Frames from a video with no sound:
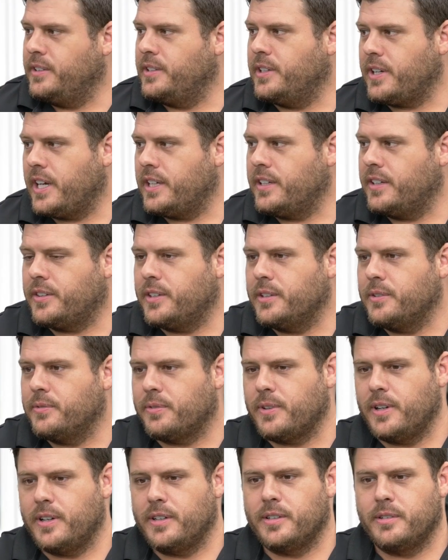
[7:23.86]
you know mm. anything
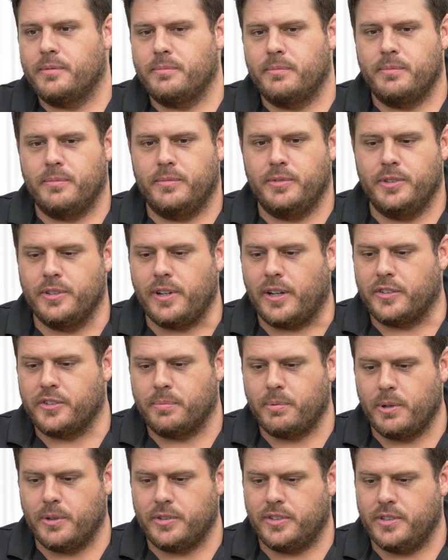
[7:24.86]
from you're not
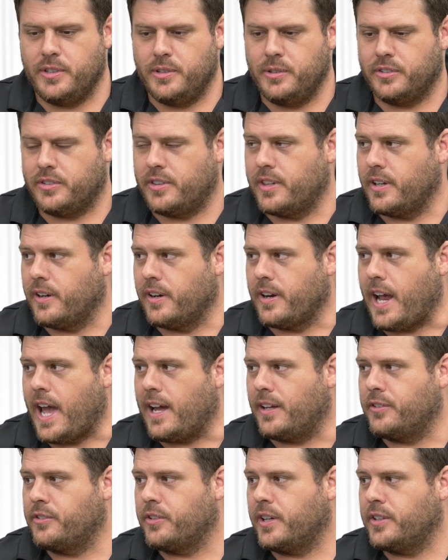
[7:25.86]
supposed to use their
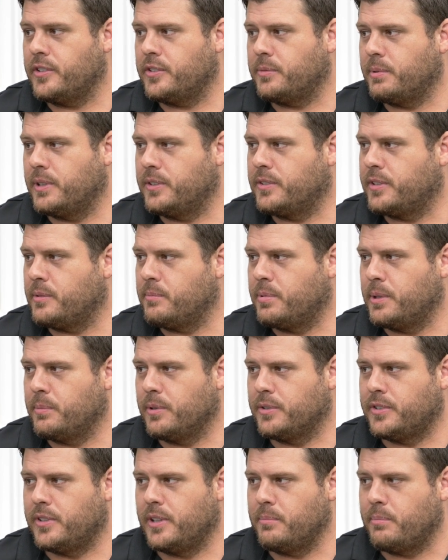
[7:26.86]
address but some
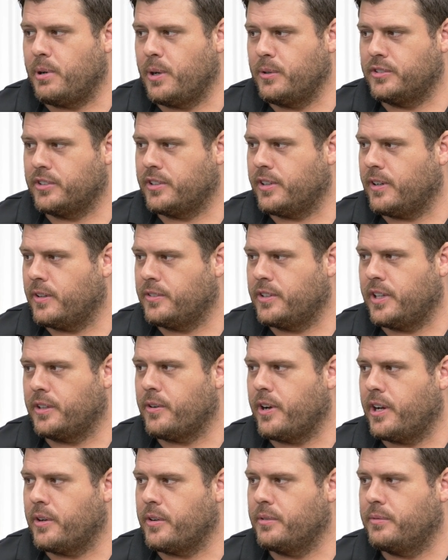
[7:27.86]
people send postcards
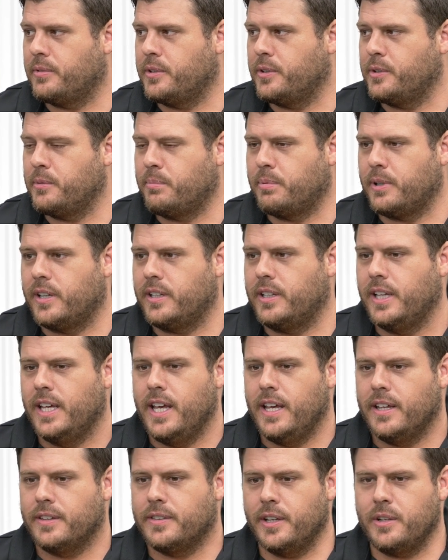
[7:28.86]
like write a review but
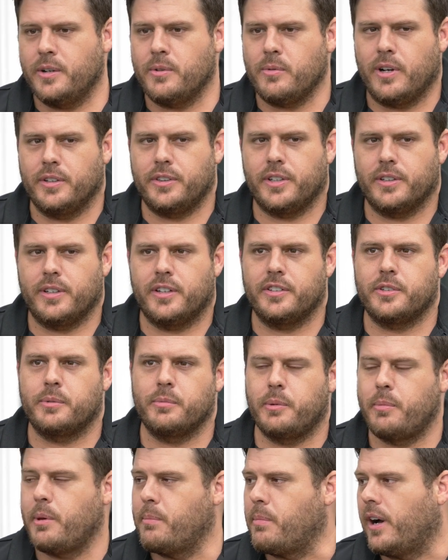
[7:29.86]
they don't want the
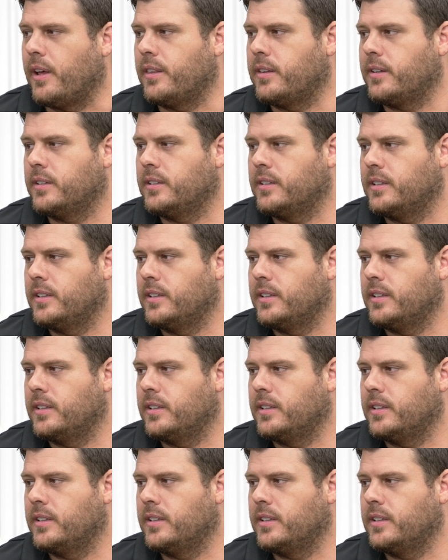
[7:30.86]
customer to be bothered